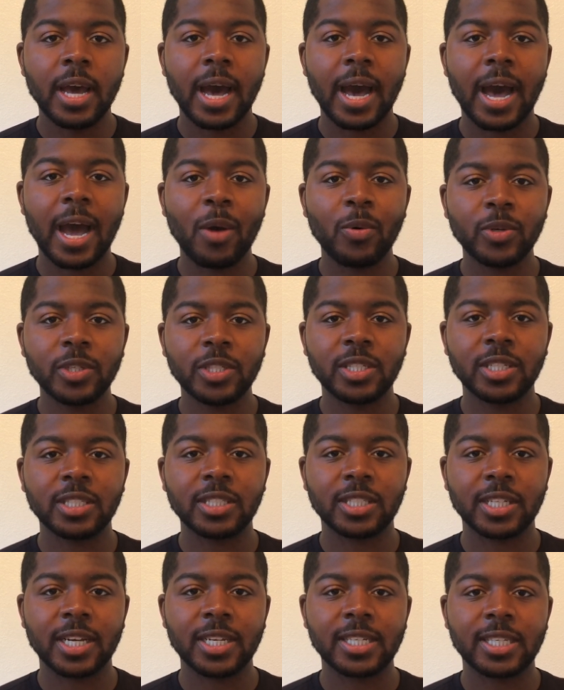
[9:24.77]
I would
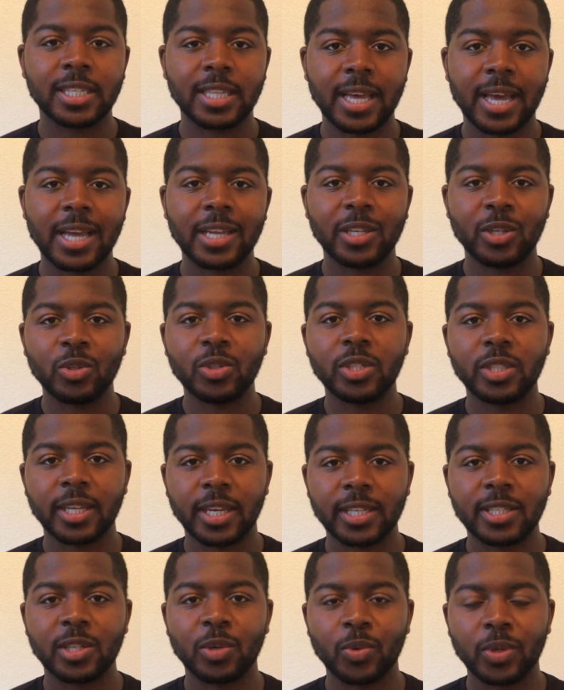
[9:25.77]
suggest that you
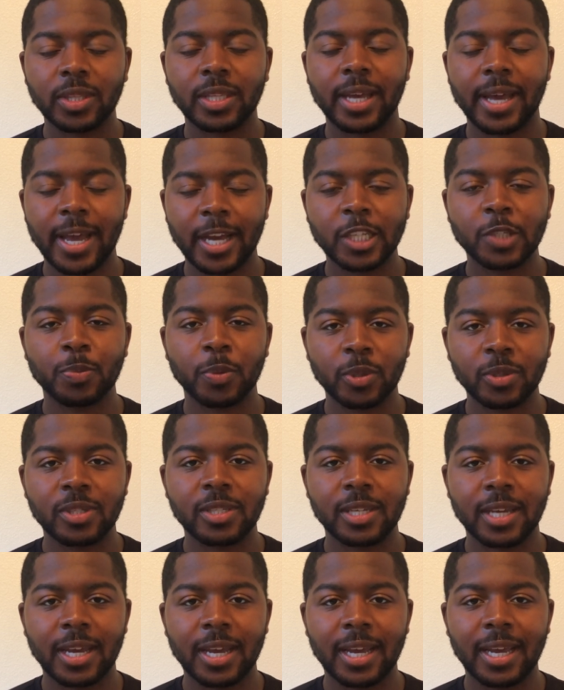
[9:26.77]
stick to what the experts
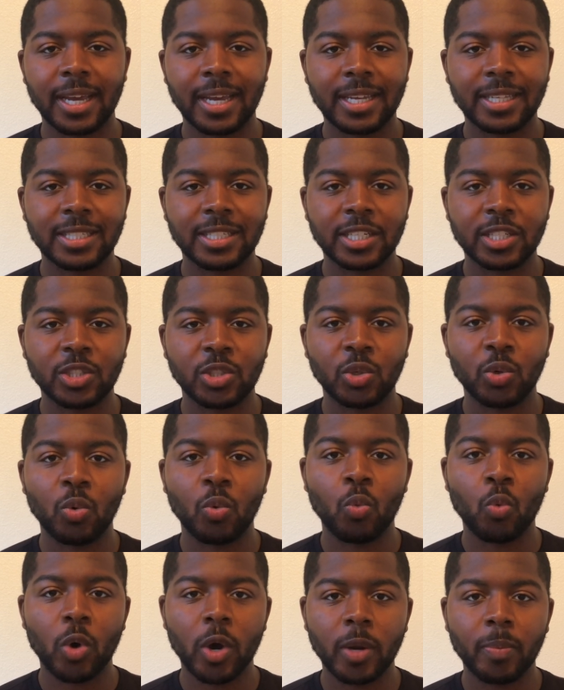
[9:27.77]
say and just do
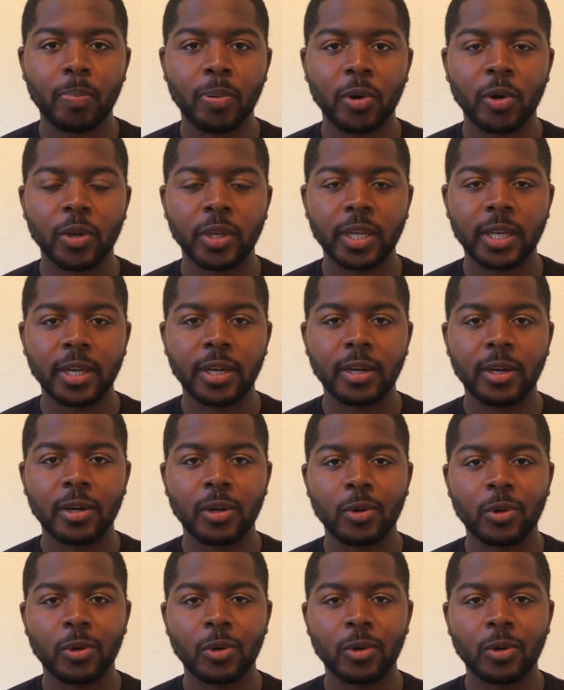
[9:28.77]
1 per year,